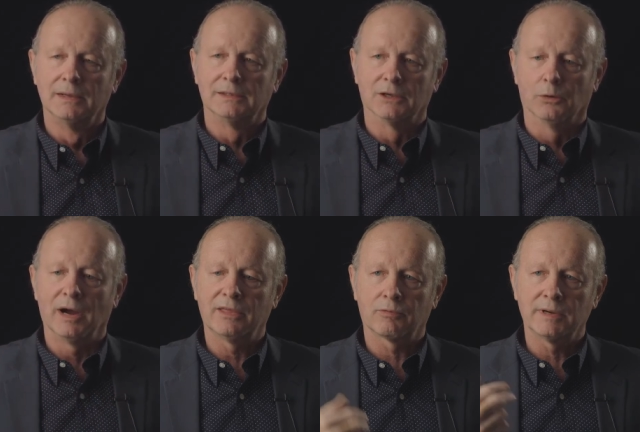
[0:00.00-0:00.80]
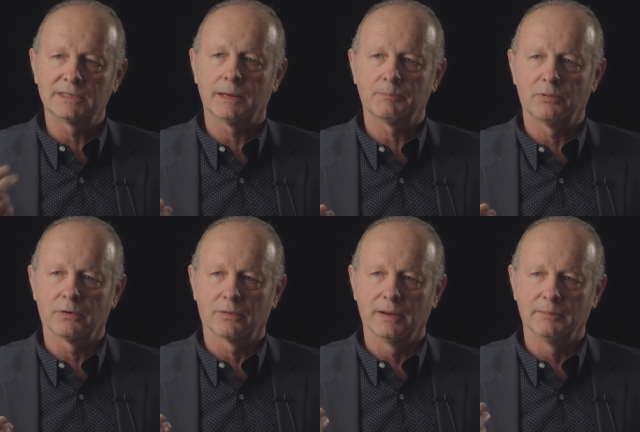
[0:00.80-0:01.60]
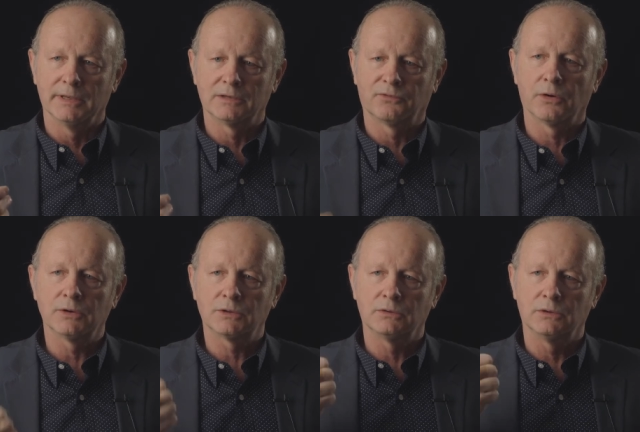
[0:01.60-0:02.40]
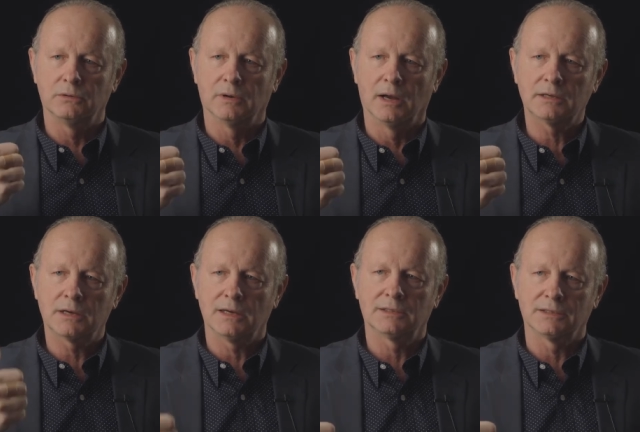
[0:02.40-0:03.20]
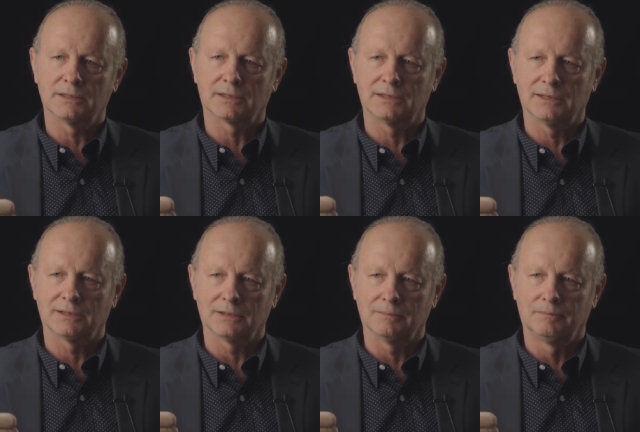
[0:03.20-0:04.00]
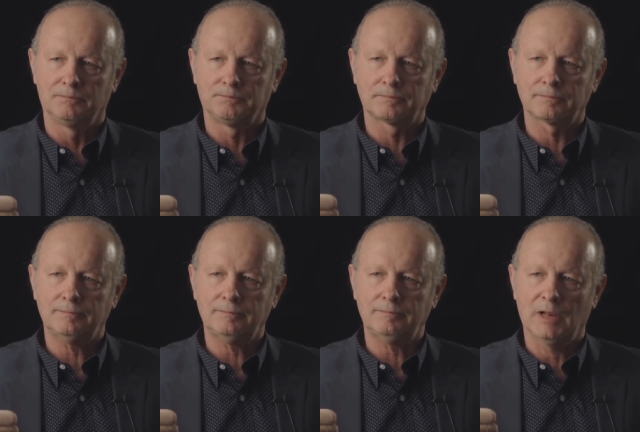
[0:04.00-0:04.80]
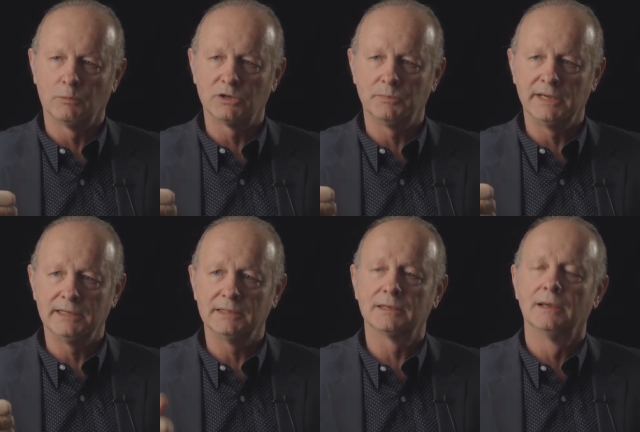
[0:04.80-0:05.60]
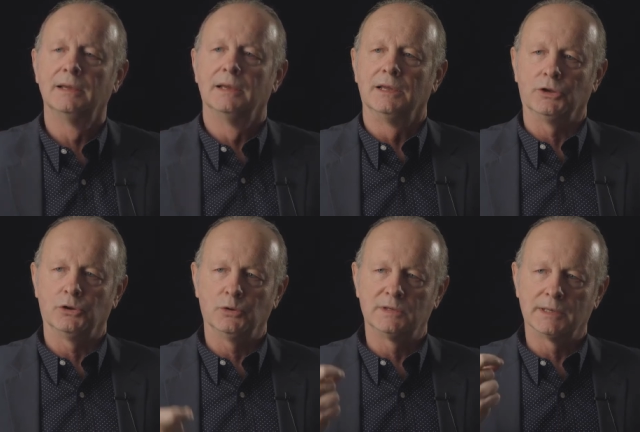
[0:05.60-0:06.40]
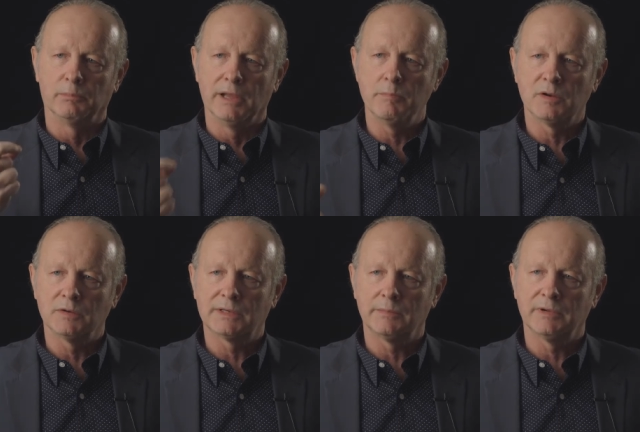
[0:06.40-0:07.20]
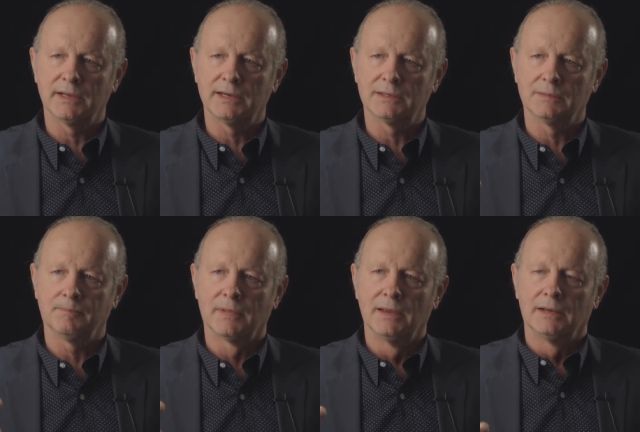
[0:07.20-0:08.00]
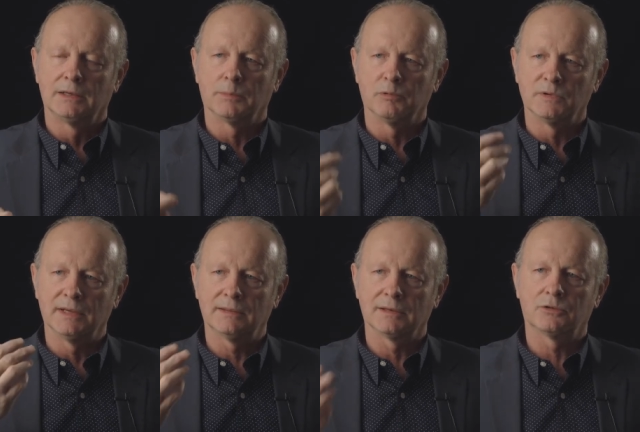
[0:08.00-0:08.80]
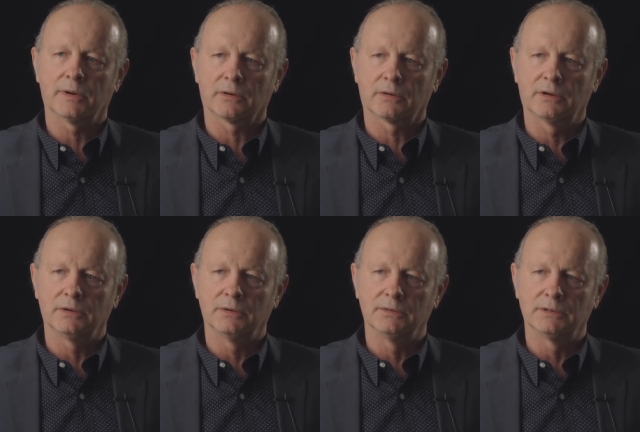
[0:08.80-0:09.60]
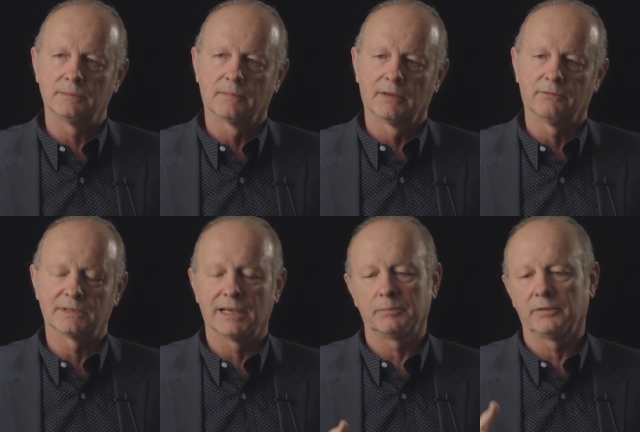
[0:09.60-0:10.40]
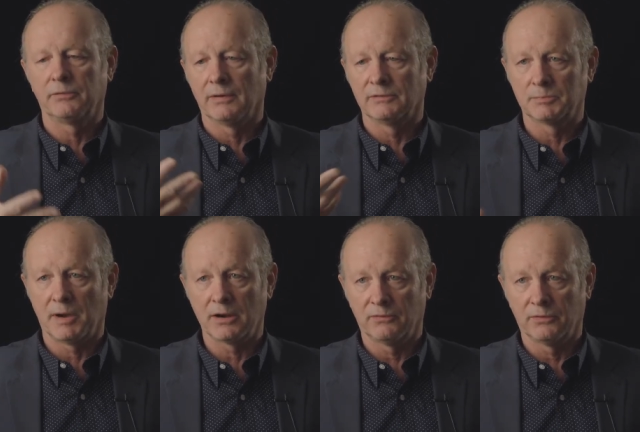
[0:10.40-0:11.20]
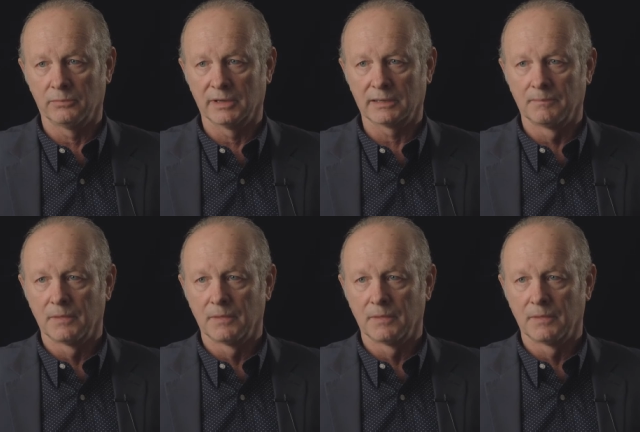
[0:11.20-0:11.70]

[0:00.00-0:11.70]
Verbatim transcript: So my three-step program is first you do unconscious extinction, which means you use subliminal stimulation to present the trigger cues, for example, if you have a spider phobic.